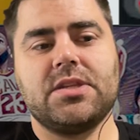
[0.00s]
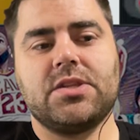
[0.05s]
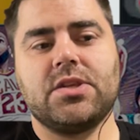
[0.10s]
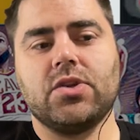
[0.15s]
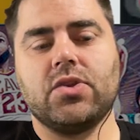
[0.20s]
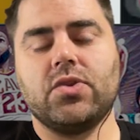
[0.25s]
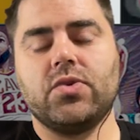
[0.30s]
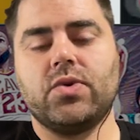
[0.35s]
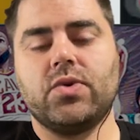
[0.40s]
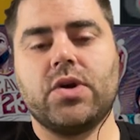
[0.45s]
the
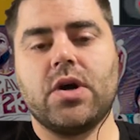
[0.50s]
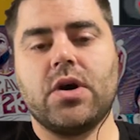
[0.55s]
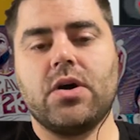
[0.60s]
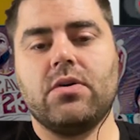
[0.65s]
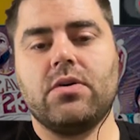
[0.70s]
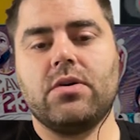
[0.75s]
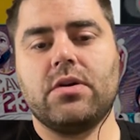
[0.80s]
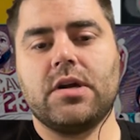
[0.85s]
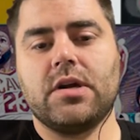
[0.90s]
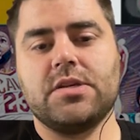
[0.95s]
Luka
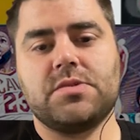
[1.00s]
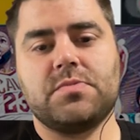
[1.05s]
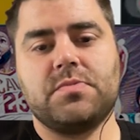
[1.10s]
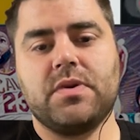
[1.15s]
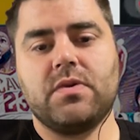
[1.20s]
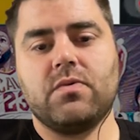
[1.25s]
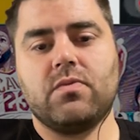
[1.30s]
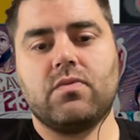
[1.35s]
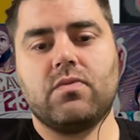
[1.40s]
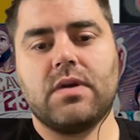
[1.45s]
owner has
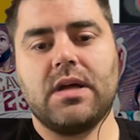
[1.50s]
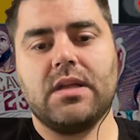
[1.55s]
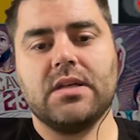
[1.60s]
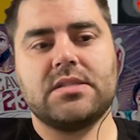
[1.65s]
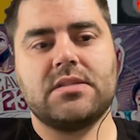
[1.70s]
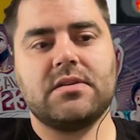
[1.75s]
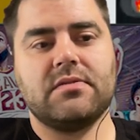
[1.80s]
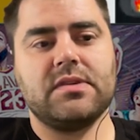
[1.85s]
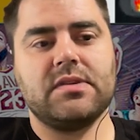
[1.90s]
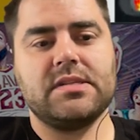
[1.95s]
been
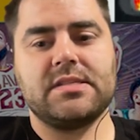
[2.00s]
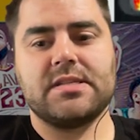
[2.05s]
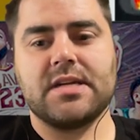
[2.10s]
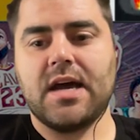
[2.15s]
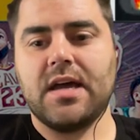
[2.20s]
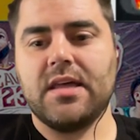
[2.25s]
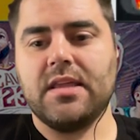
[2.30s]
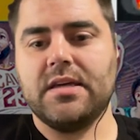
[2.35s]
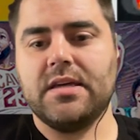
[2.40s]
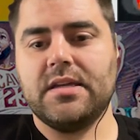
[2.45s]
relatively
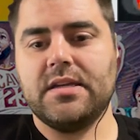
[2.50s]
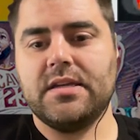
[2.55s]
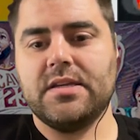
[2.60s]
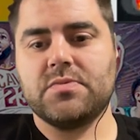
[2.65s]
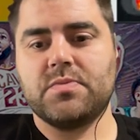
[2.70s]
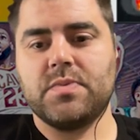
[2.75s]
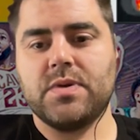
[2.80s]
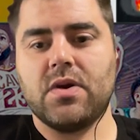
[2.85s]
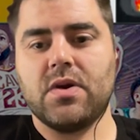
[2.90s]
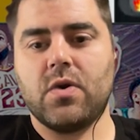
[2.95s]
silent. He's
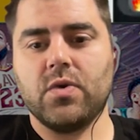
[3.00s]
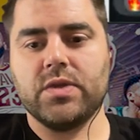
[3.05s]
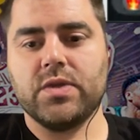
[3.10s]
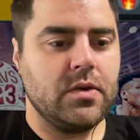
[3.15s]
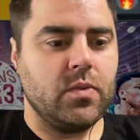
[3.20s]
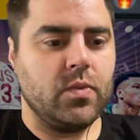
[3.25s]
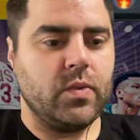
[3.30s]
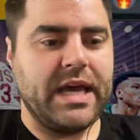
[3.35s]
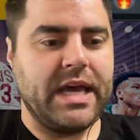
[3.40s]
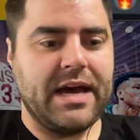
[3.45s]
been holding.
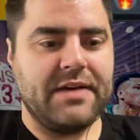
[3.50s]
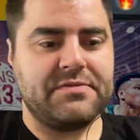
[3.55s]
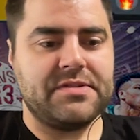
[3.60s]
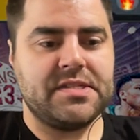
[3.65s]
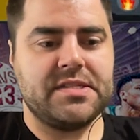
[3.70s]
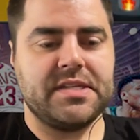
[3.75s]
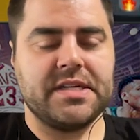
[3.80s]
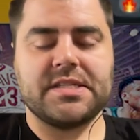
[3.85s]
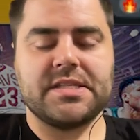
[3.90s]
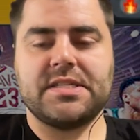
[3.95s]
We have
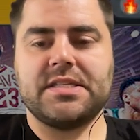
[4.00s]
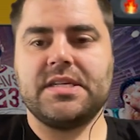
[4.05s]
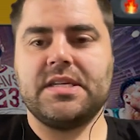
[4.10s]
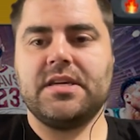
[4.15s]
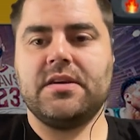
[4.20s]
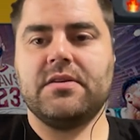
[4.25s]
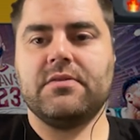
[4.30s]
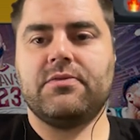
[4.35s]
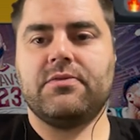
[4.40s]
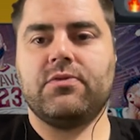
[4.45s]

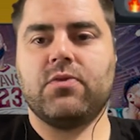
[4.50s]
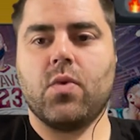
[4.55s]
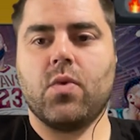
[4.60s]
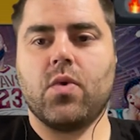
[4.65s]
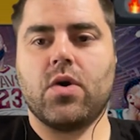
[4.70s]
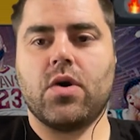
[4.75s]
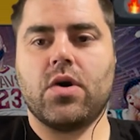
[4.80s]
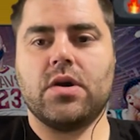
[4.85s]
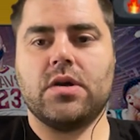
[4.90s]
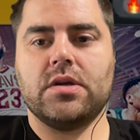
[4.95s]

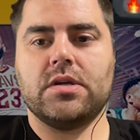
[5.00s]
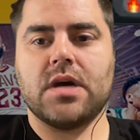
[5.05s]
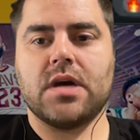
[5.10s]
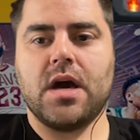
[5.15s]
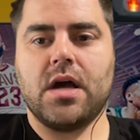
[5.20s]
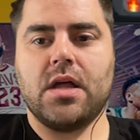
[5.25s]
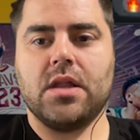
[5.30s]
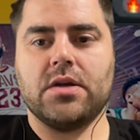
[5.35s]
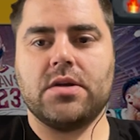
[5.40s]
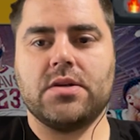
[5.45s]

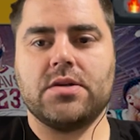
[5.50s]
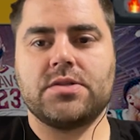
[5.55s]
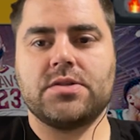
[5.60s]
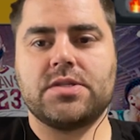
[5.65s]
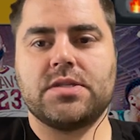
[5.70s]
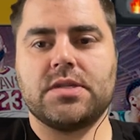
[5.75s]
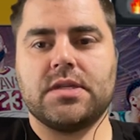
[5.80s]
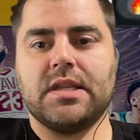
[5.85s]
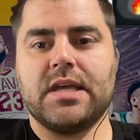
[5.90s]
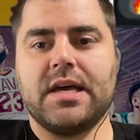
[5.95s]

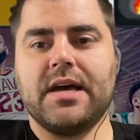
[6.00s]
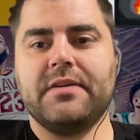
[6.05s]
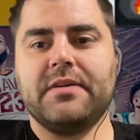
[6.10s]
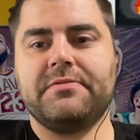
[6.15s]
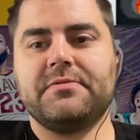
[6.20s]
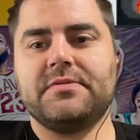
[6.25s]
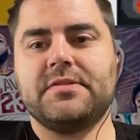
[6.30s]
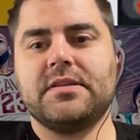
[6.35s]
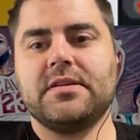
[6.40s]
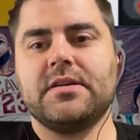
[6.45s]
$64
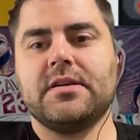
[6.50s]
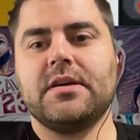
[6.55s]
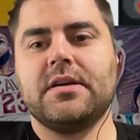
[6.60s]
left.